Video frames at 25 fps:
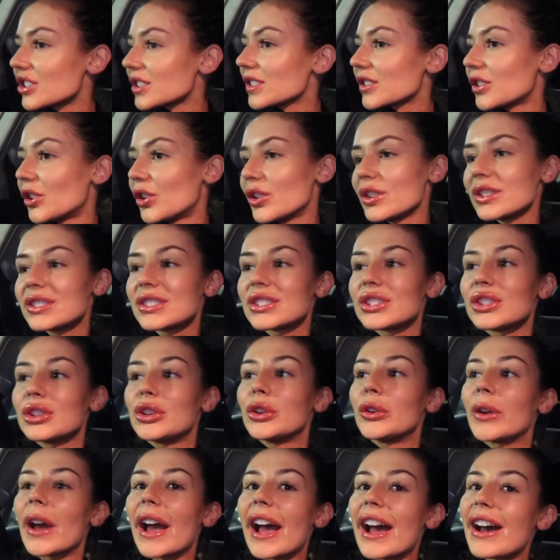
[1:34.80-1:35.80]
just got
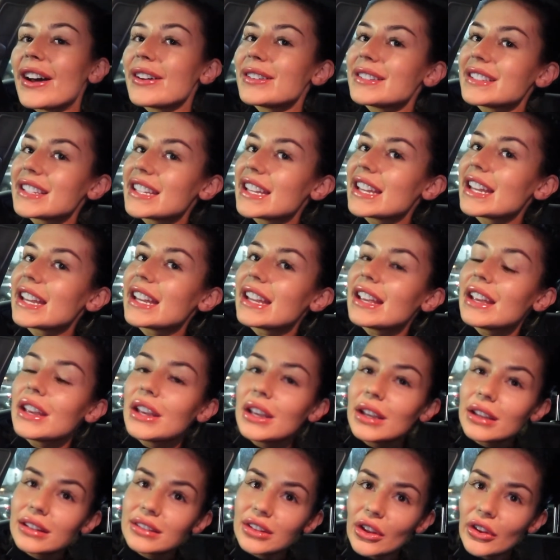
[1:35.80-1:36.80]
to Aldi,
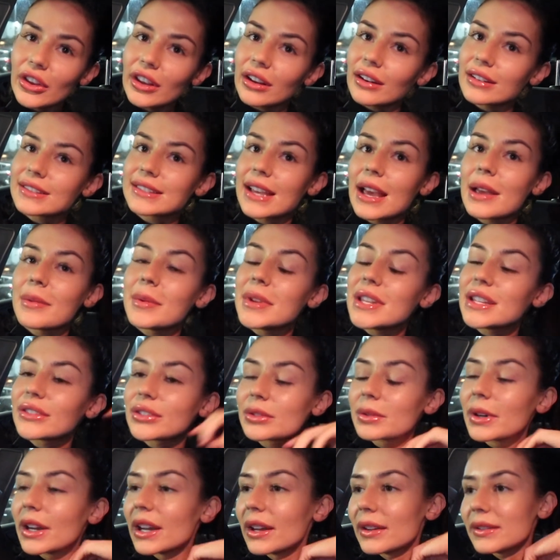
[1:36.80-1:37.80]
it's only like 10 minutes
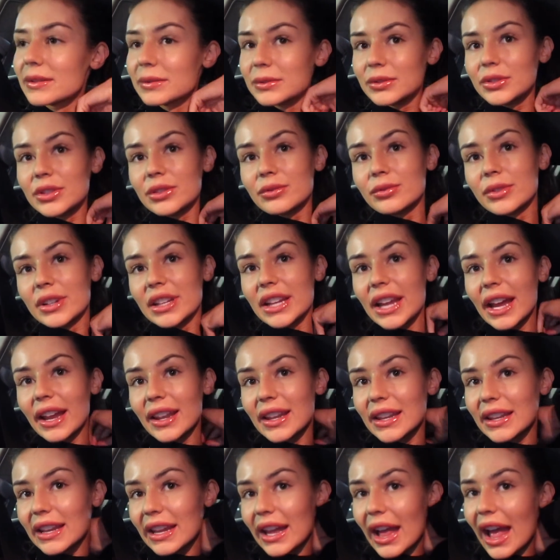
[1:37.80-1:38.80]
from my house, which is really
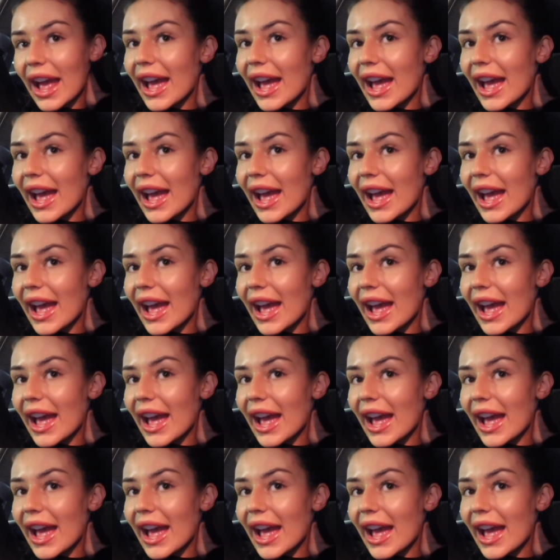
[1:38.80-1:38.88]
handy,